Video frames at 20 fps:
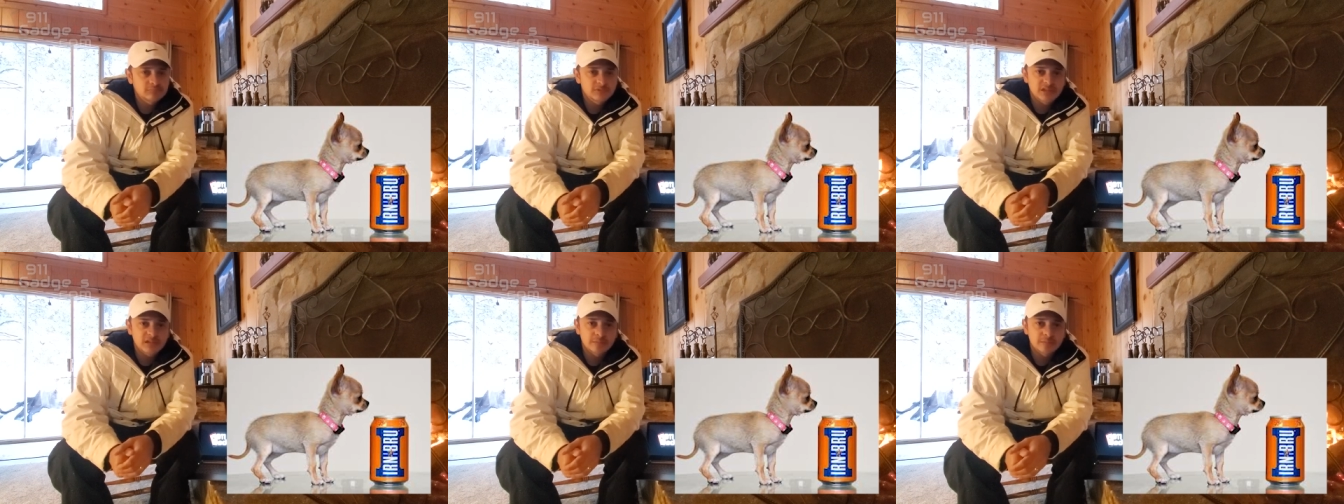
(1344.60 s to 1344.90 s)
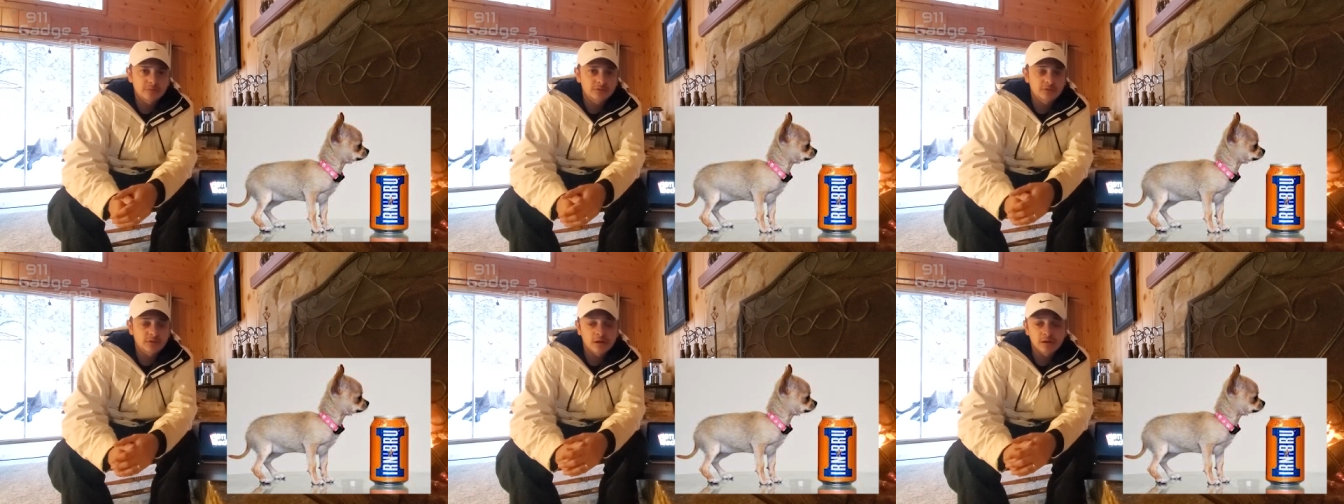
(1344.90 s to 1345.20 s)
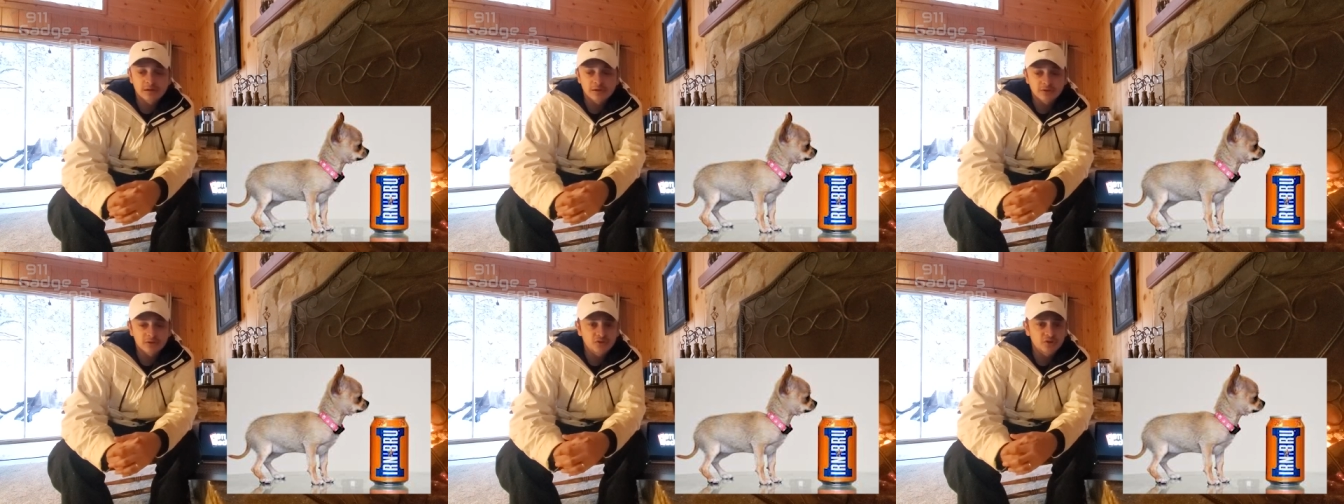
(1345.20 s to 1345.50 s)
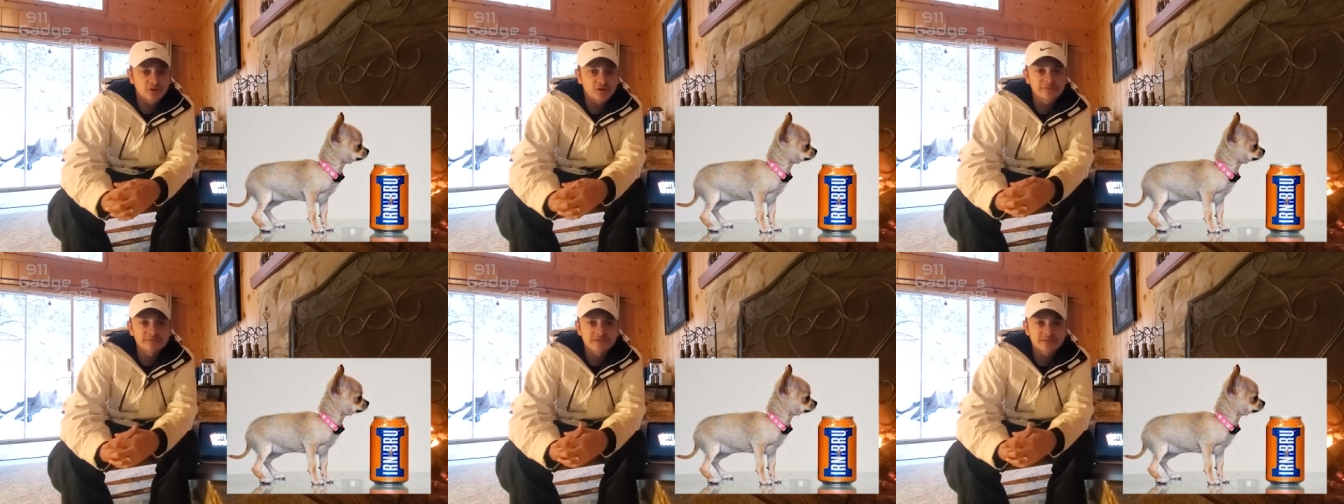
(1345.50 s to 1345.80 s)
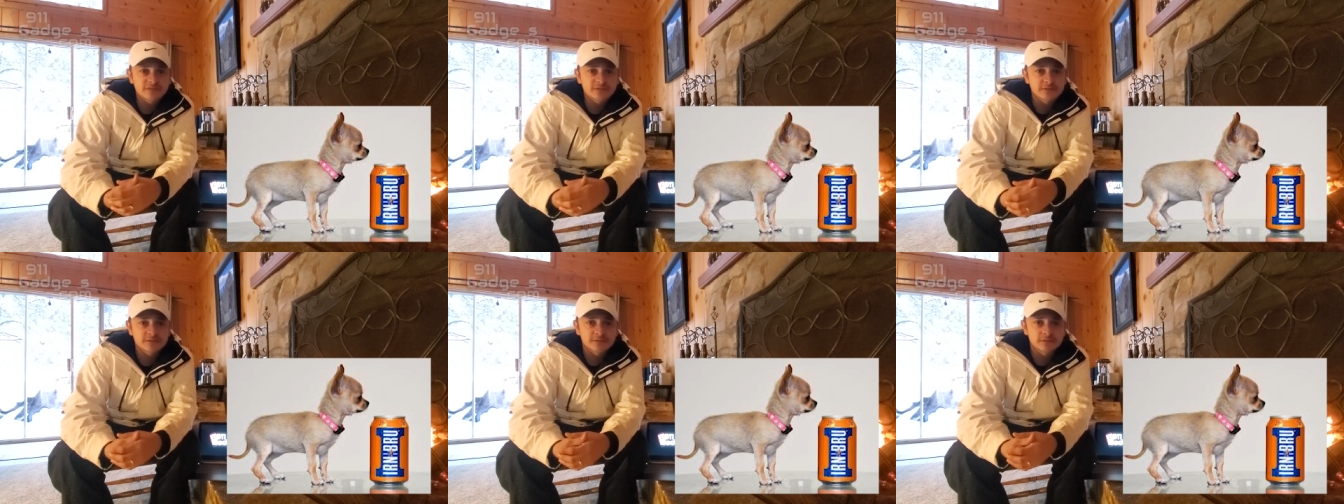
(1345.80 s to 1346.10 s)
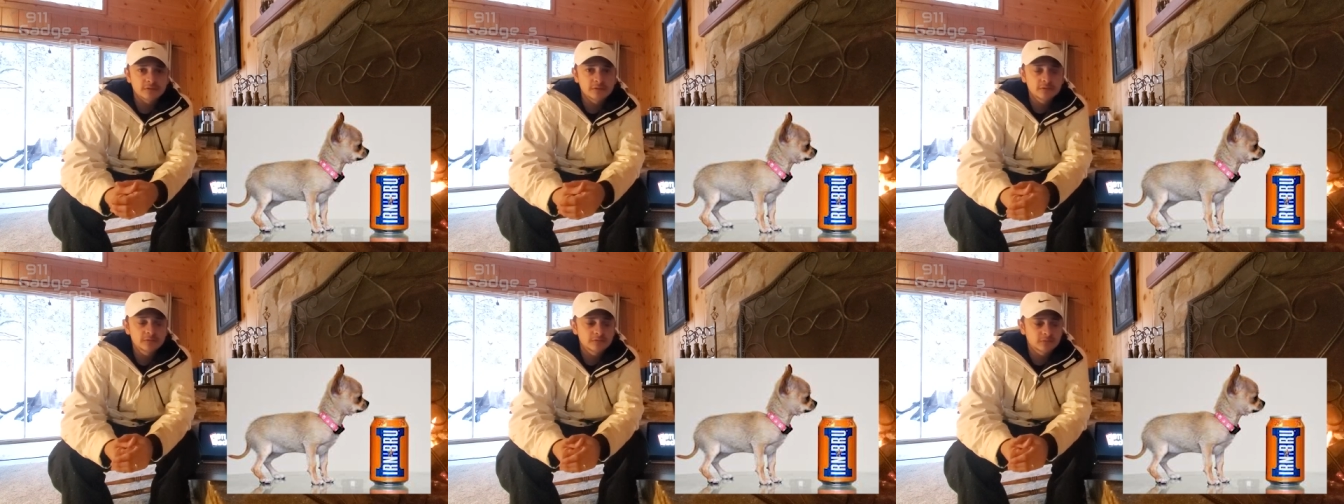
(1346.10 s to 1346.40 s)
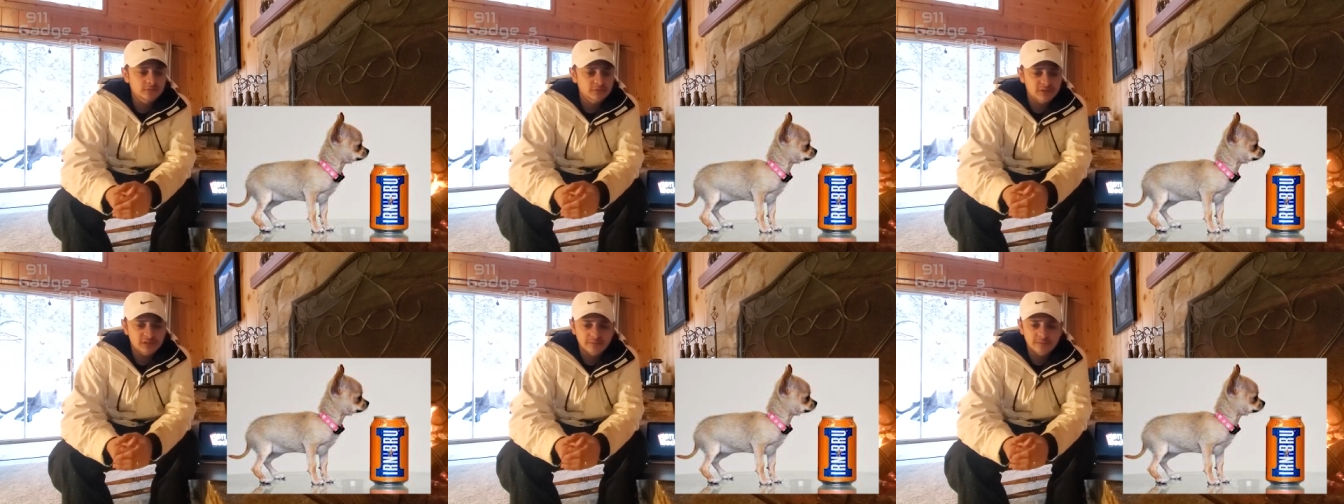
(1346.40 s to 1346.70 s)
keep the dog in your office, you know,
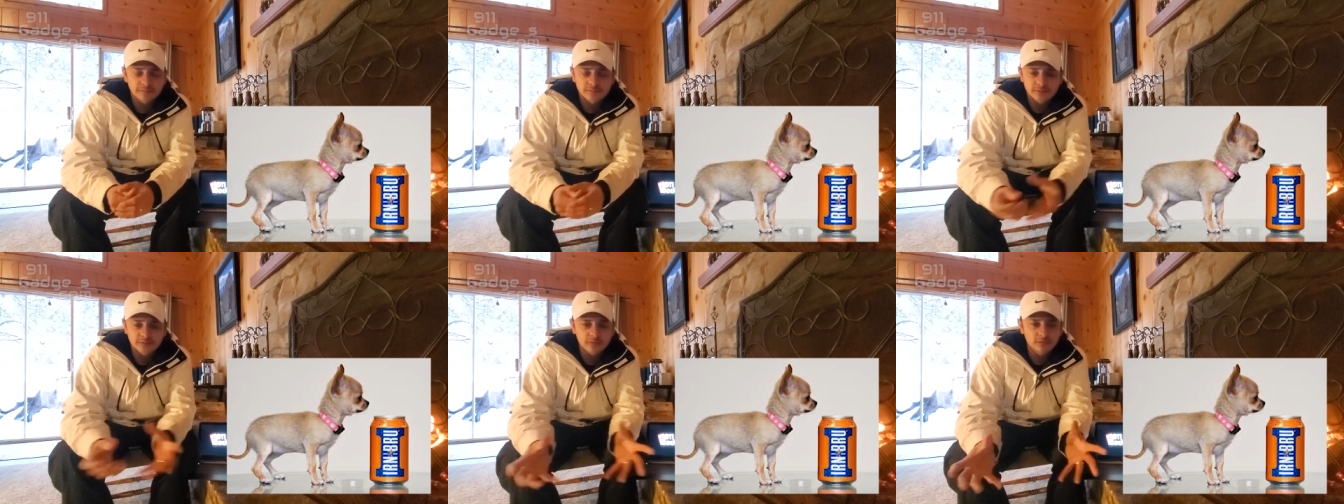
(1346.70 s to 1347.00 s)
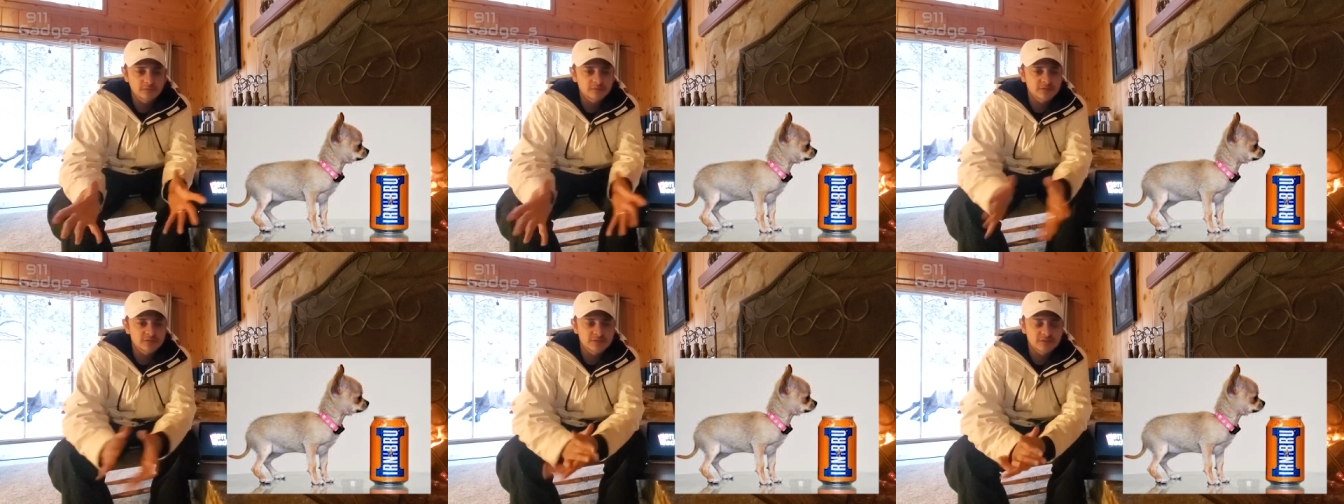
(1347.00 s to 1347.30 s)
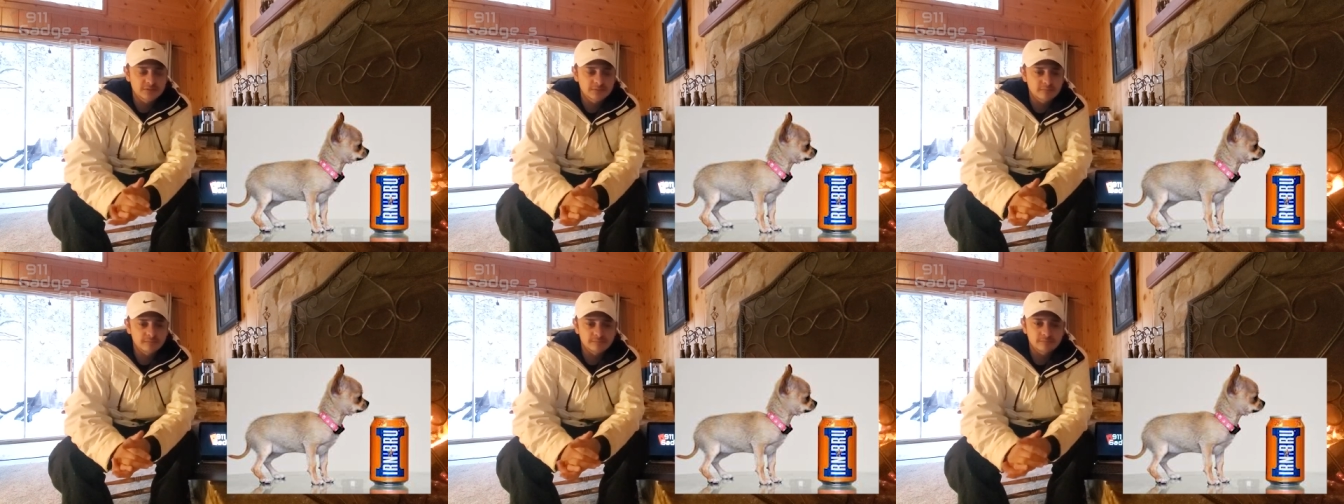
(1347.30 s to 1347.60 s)
or keep, you know, just